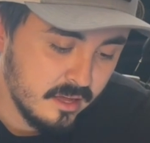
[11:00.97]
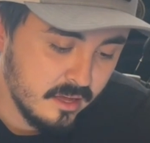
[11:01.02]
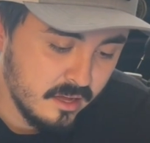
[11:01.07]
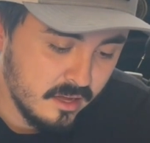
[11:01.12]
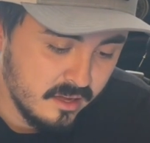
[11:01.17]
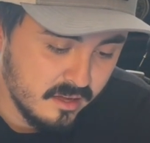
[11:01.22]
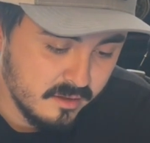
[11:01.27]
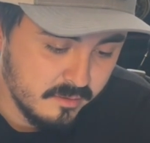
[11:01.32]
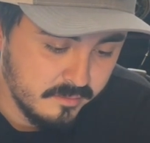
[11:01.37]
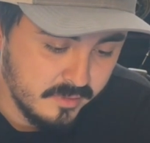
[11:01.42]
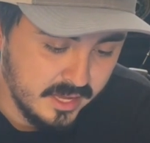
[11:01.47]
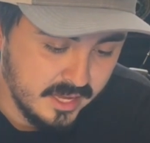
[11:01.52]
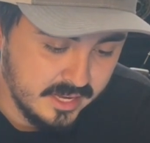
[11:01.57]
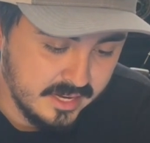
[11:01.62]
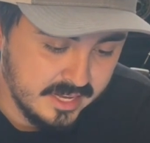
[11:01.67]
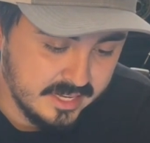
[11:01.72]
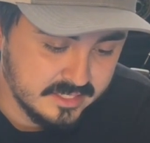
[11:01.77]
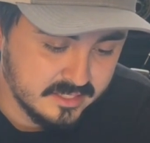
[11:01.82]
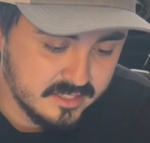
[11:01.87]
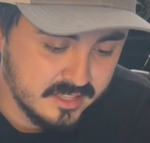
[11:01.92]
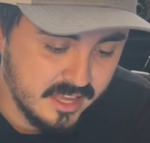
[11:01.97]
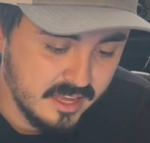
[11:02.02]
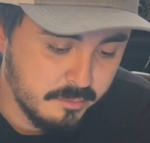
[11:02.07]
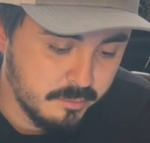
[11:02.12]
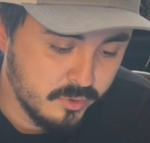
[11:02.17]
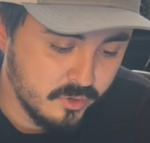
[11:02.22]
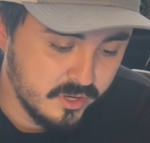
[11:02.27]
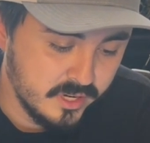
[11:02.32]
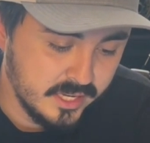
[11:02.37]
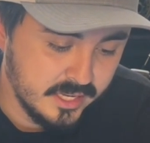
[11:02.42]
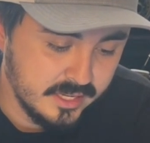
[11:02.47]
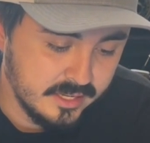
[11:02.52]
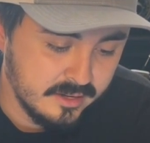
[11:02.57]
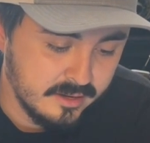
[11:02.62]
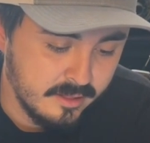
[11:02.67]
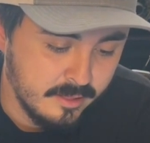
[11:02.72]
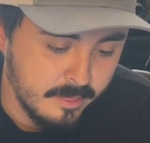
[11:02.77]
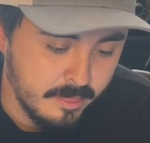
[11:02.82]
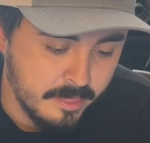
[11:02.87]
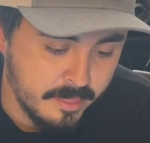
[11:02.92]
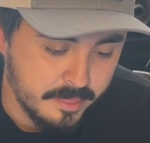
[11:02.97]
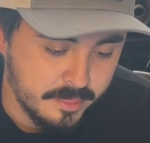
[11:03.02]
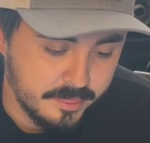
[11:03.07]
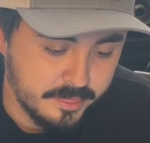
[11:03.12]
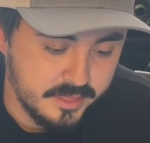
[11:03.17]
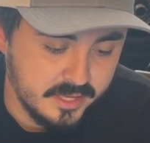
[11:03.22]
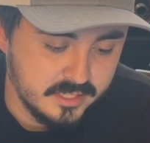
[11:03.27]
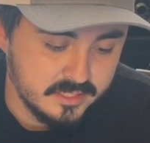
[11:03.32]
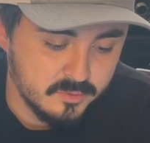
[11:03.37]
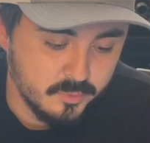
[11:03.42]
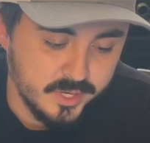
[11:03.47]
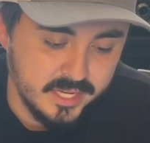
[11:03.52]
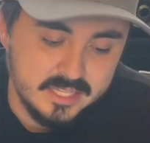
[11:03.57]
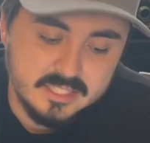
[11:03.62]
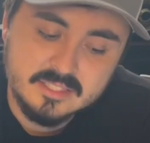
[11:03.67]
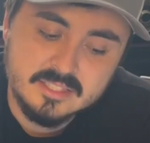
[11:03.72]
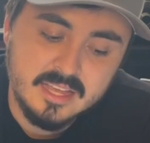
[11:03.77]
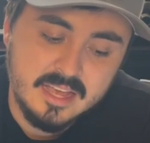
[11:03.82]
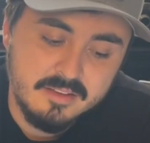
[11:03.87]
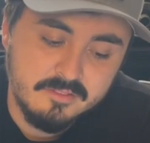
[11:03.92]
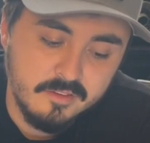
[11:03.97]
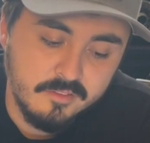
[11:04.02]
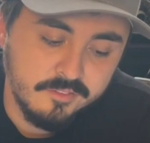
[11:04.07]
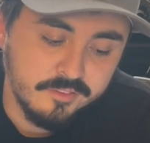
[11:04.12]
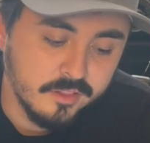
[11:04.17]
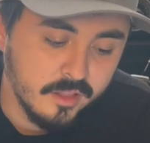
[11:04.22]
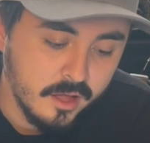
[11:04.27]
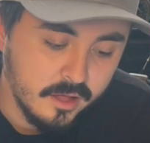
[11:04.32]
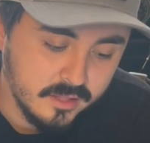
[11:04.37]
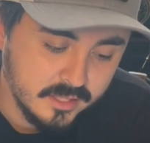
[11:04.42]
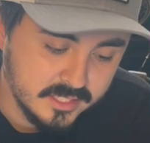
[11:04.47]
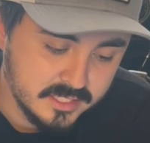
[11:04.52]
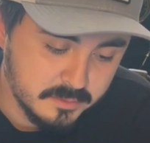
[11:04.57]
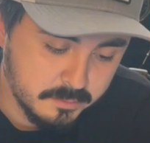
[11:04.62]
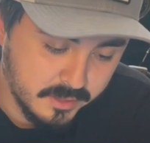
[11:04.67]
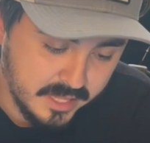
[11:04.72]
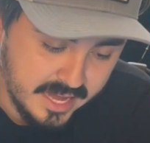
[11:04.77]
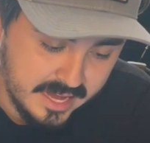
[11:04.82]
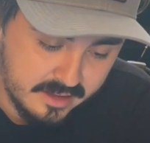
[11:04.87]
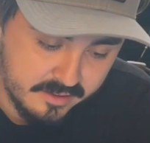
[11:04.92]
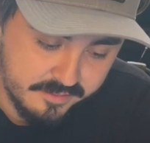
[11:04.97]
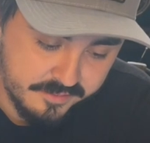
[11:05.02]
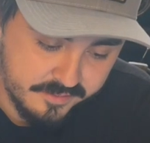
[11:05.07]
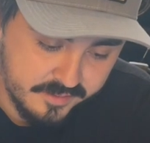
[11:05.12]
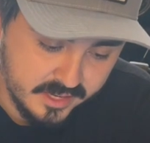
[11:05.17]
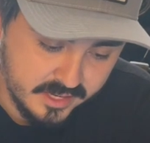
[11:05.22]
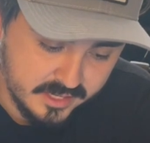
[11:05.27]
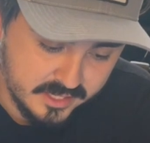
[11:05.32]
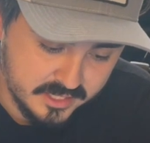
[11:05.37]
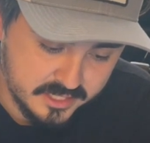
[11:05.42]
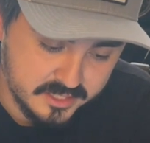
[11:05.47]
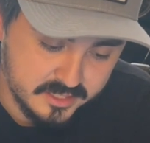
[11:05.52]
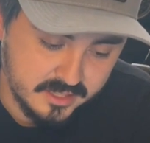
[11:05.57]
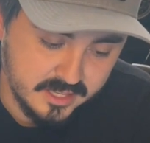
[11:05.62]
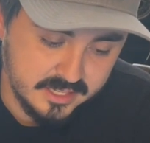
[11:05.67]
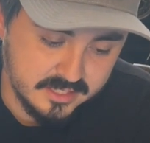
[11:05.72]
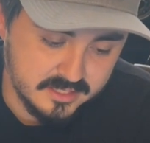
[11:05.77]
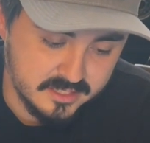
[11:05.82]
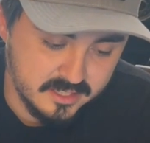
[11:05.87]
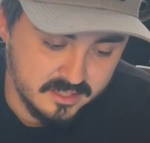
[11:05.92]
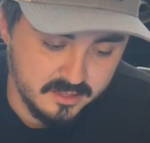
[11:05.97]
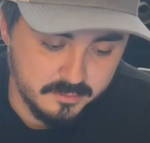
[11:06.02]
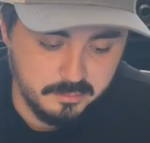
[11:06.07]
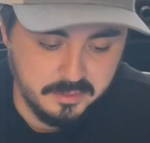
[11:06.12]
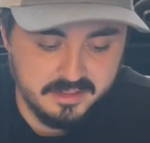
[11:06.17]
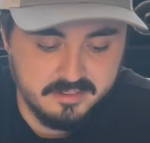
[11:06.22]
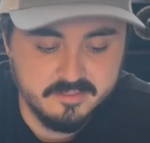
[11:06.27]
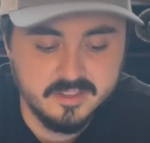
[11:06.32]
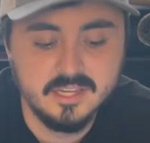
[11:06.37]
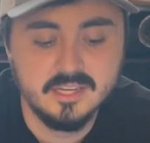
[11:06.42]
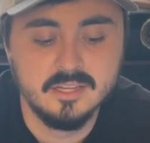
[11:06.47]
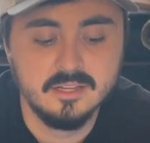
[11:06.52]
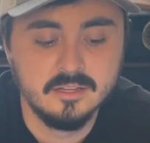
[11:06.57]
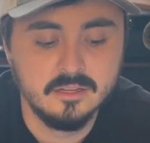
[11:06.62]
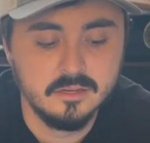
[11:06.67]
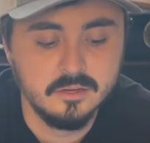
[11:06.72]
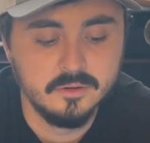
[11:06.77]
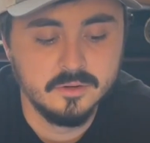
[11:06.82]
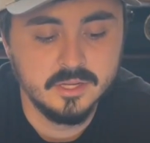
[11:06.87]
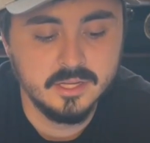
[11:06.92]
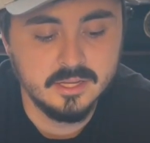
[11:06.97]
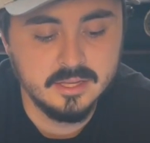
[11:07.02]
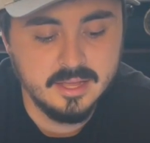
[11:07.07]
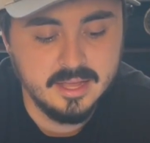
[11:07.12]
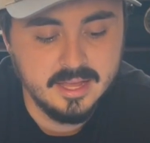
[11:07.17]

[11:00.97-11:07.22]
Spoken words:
And as they put it, these weights have a flawless black finish thanks to the PVD coating.